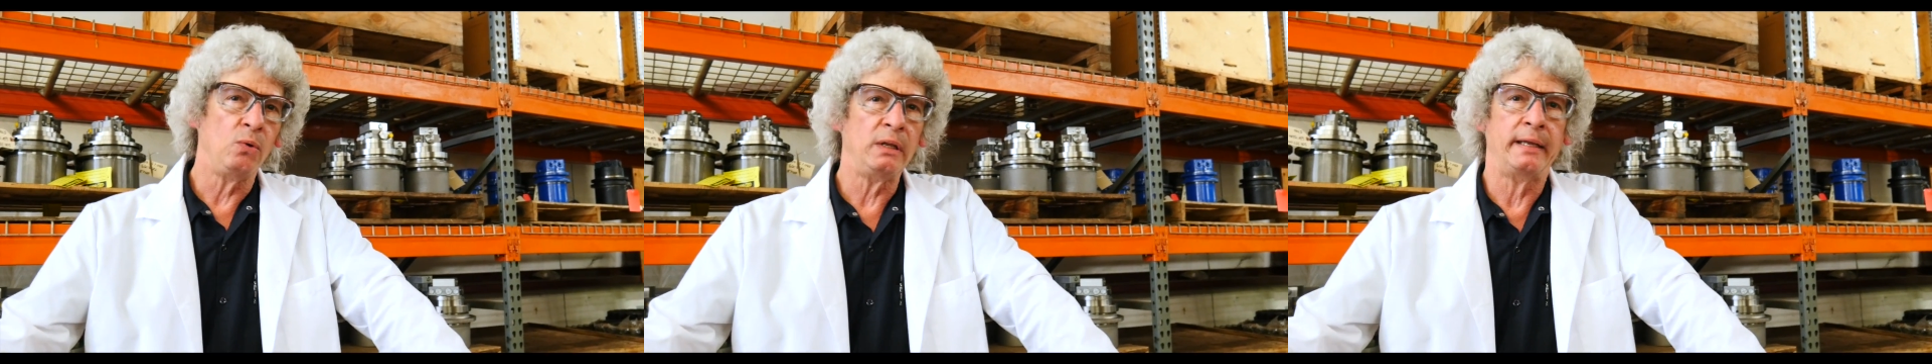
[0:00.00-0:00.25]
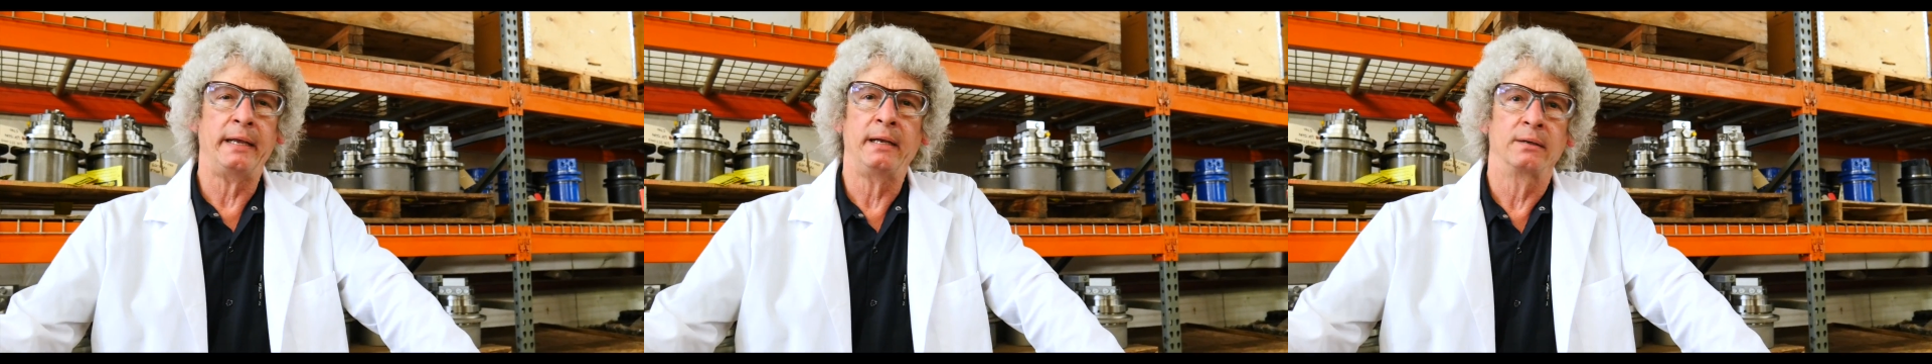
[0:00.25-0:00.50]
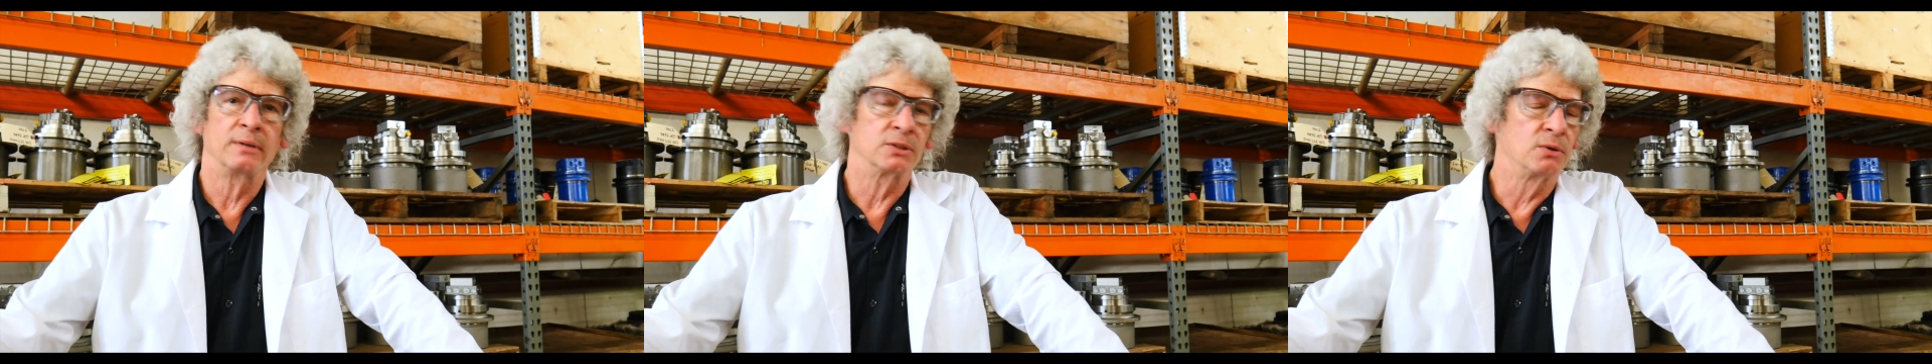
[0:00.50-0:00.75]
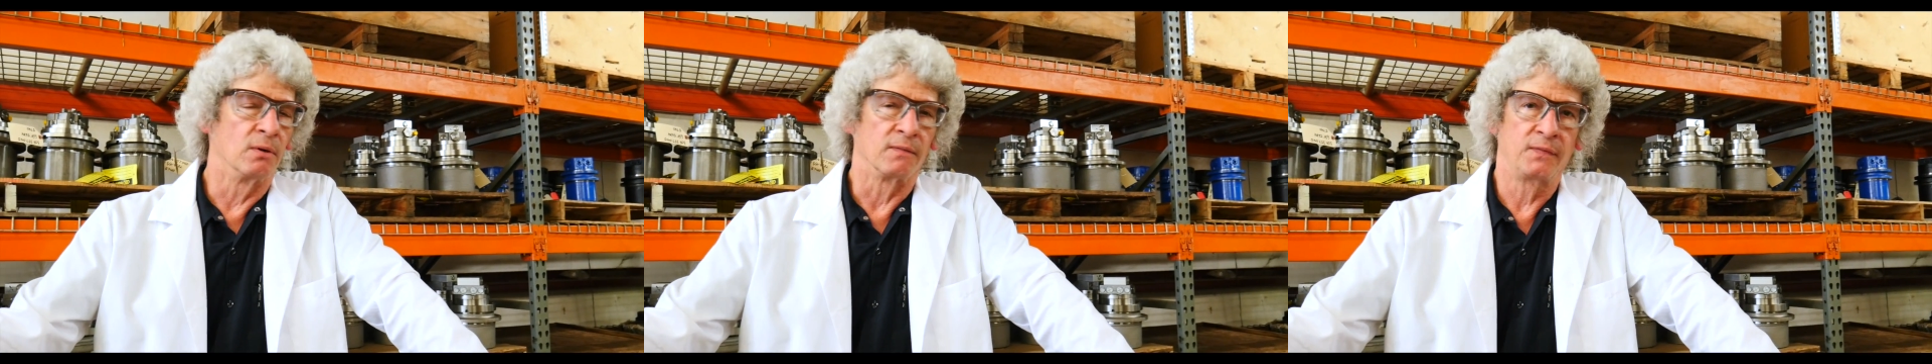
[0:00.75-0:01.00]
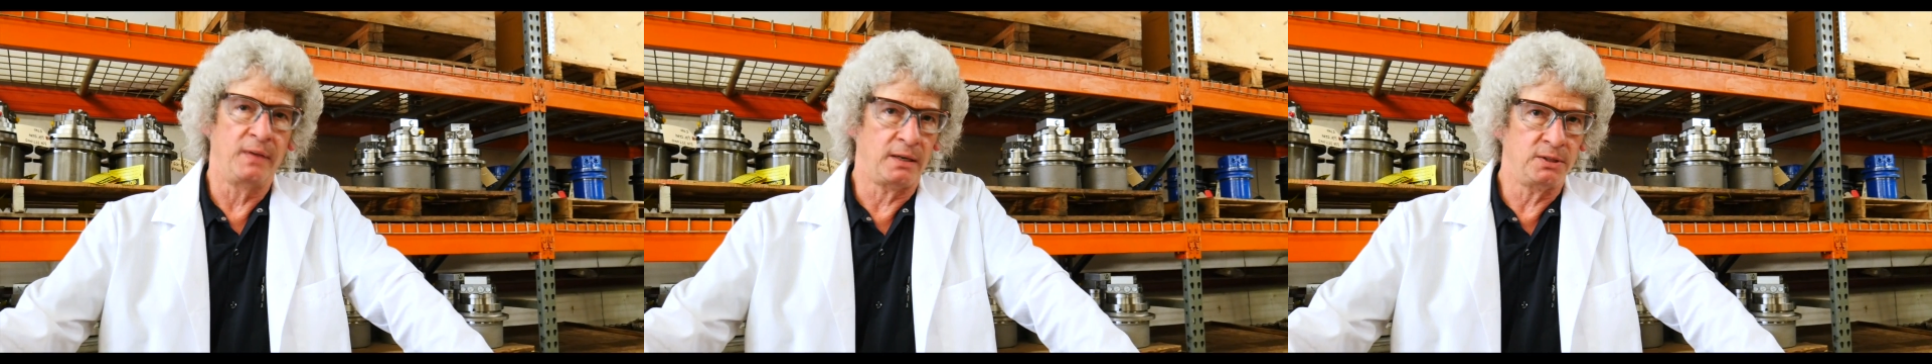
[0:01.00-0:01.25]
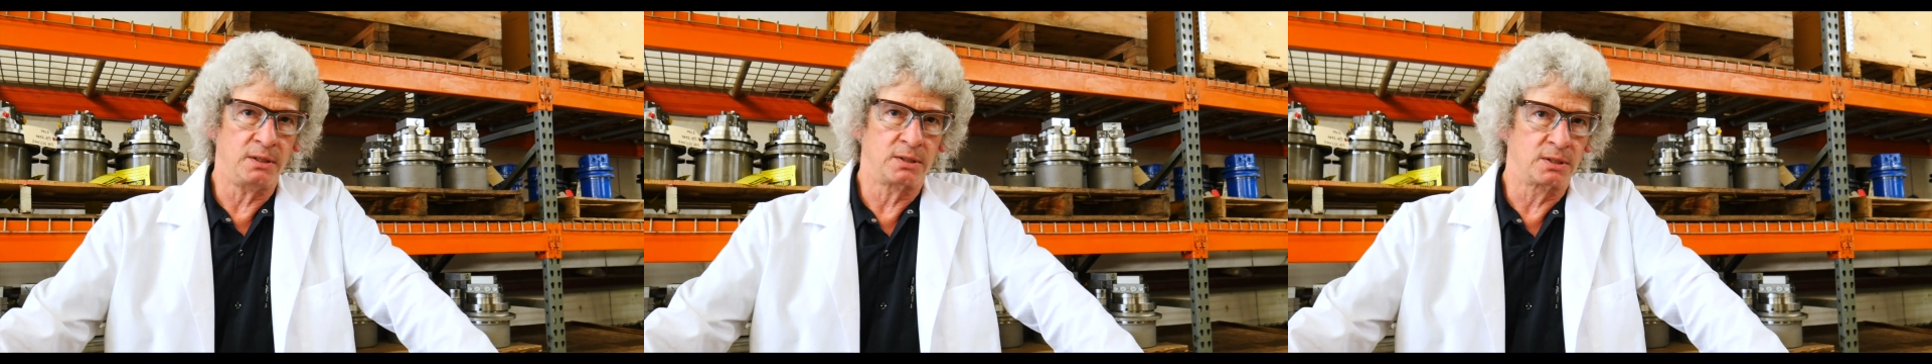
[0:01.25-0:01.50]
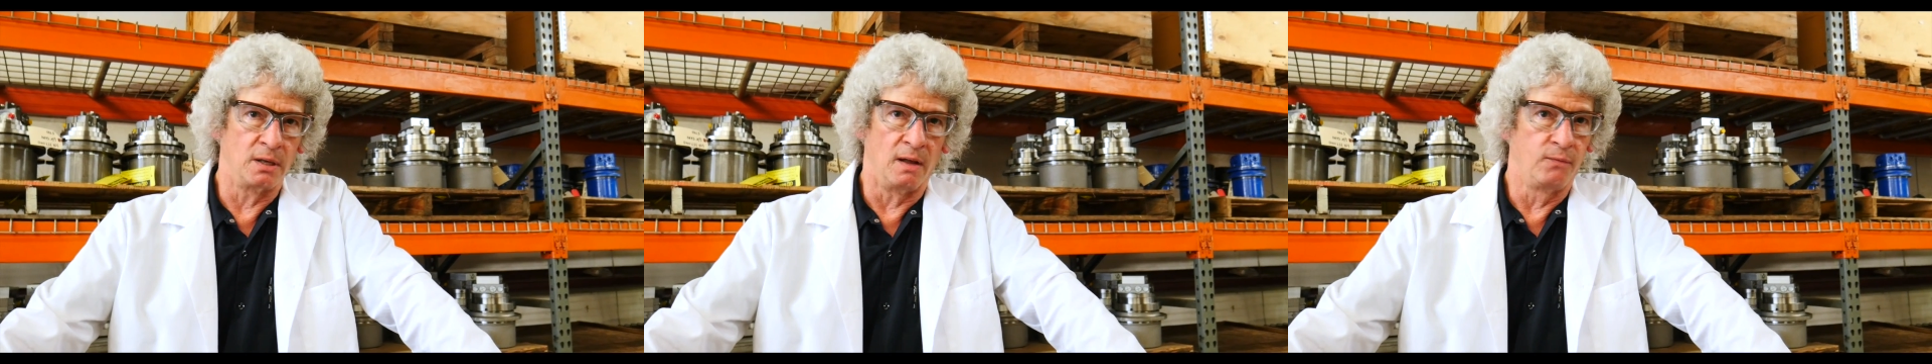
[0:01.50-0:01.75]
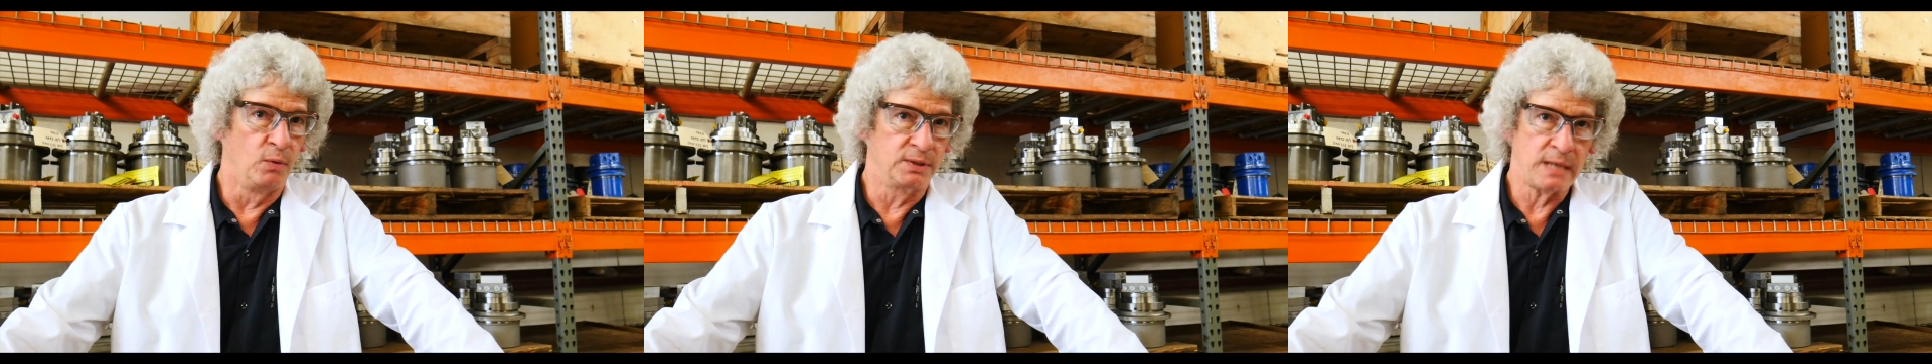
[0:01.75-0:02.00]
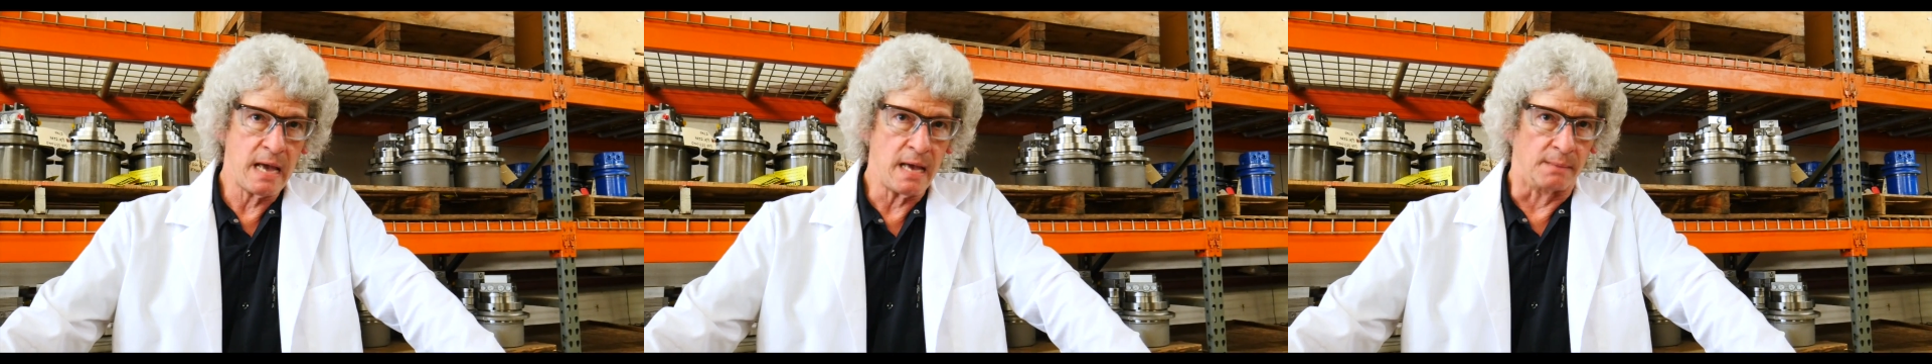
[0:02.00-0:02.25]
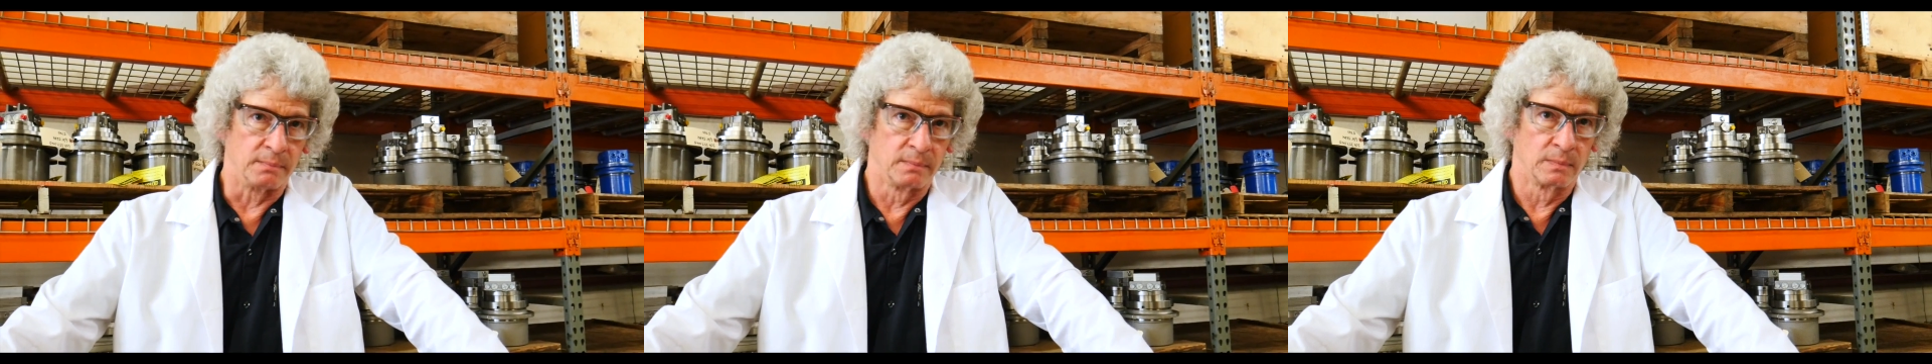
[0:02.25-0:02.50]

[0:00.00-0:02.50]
leak that's going to fix itself with time.